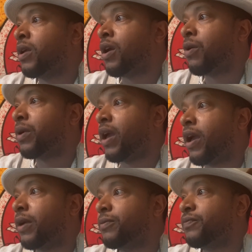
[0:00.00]

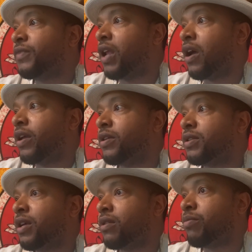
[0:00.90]
Okay. Now, here's
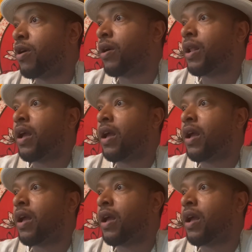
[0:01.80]
the other part.